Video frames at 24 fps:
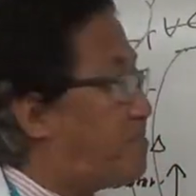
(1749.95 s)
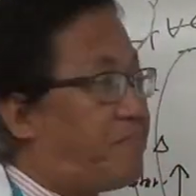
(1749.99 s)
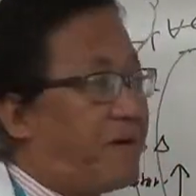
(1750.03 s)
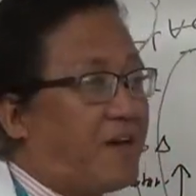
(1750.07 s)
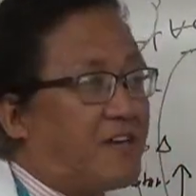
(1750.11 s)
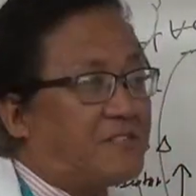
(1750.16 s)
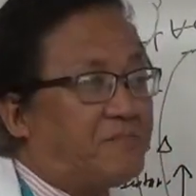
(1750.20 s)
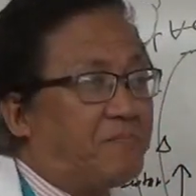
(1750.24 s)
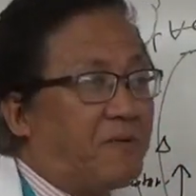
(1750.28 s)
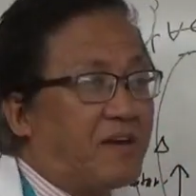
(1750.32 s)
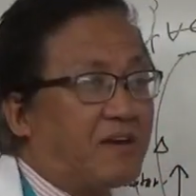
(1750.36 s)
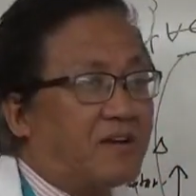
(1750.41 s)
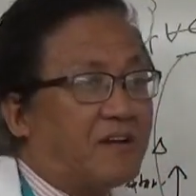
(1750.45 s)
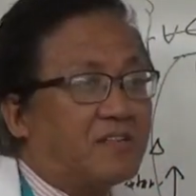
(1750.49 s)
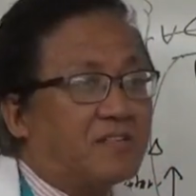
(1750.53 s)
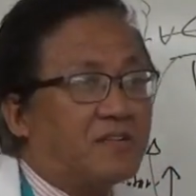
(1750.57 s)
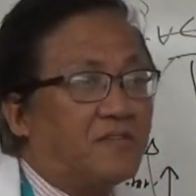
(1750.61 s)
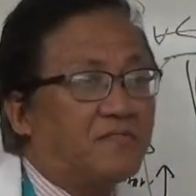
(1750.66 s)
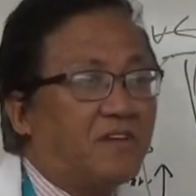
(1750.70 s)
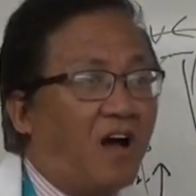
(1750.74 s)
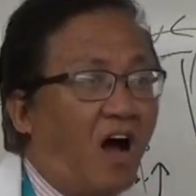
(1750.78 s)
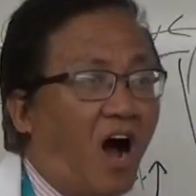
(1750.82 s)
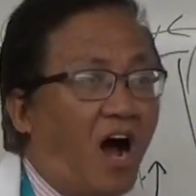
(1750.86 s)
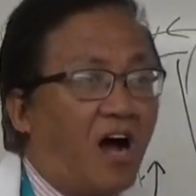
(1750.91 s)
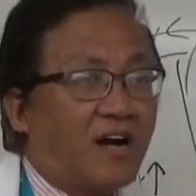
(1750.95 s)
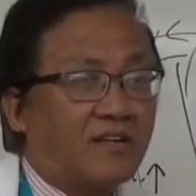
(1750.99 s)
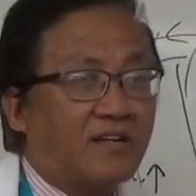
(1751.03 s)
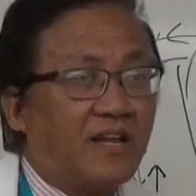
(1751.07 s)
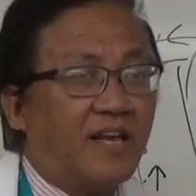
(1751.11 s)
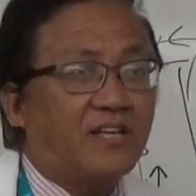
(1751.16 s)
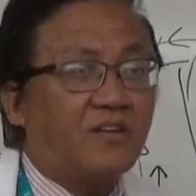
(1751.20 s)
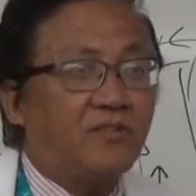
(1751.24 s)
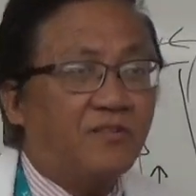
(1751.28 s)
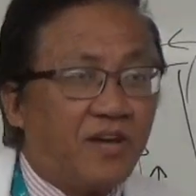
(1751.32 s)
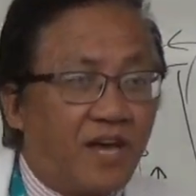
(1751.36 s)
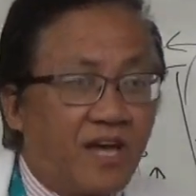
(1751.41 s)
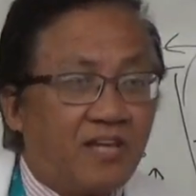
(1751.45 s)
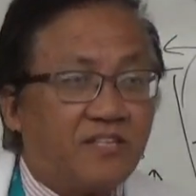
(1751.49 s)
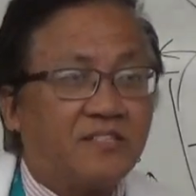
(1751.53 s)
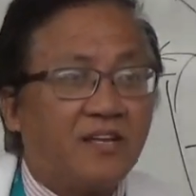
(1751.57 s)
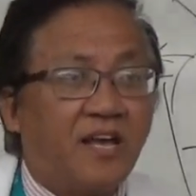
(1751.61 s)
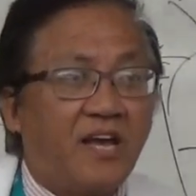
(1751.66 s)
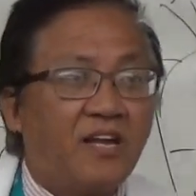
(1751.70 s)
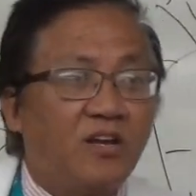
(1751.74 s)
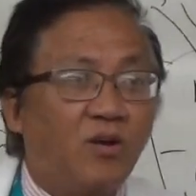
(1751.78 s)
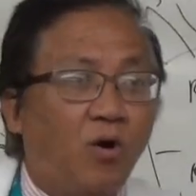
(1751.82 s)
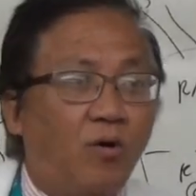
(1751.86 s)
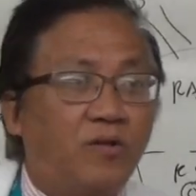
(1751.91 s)
pacemakers of the heart, like your
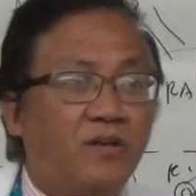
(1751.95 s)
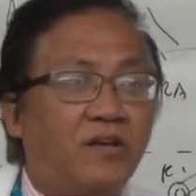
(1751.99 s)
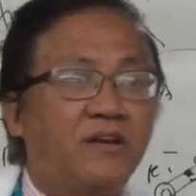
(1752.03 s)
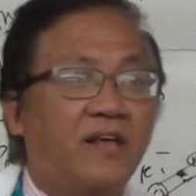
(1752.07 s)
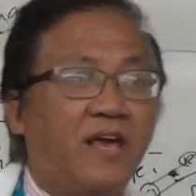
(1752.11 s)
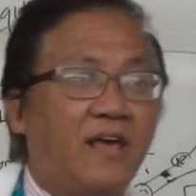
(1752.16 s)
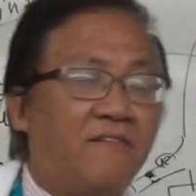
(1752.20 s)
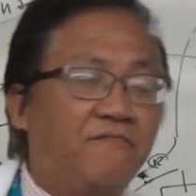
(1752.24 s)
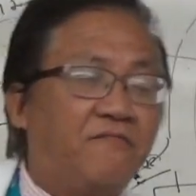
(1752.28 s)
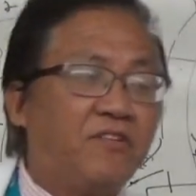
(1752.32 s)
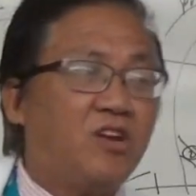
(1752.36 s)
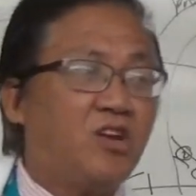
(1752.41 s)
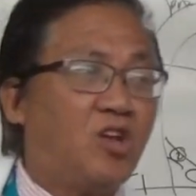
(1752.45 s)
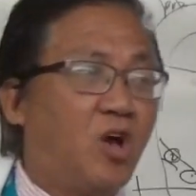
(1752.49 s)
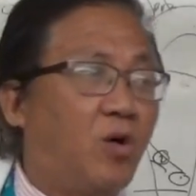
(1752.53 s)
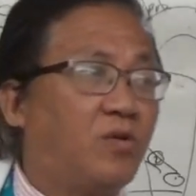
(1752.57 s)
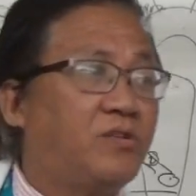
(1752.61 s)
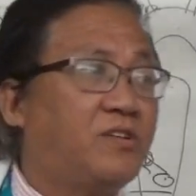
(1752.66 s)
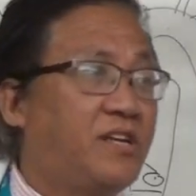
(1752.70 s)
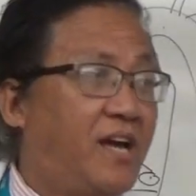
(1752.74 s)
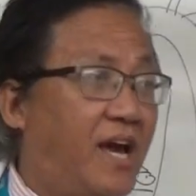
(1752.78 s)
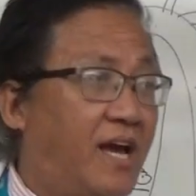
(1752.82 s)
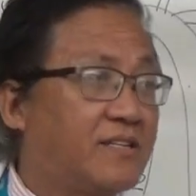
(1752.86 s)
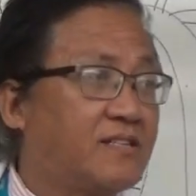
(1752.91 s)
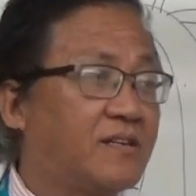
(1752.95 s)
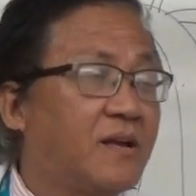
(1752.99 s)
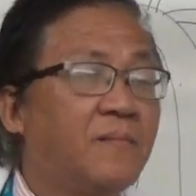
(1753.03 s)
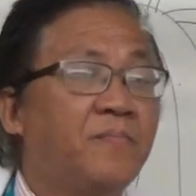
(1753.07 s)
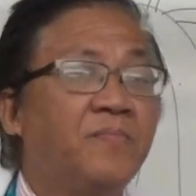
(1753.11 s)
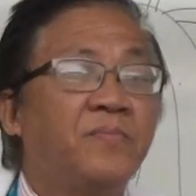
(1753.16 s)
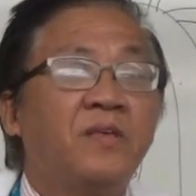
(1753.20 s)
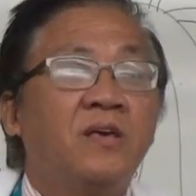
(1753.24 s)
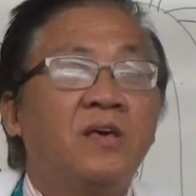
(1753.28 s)
SA node and AV node? Yes.